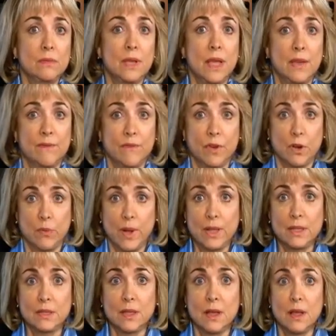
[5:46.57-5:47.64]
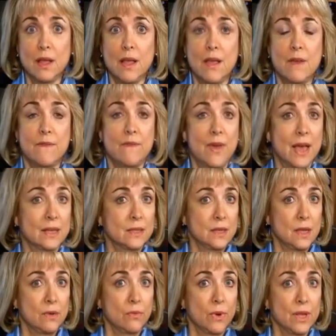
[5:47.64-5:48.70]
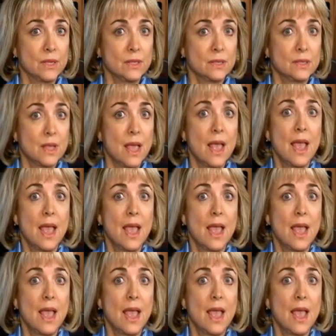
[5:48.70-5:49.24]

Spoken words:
influenza, vaccine risks,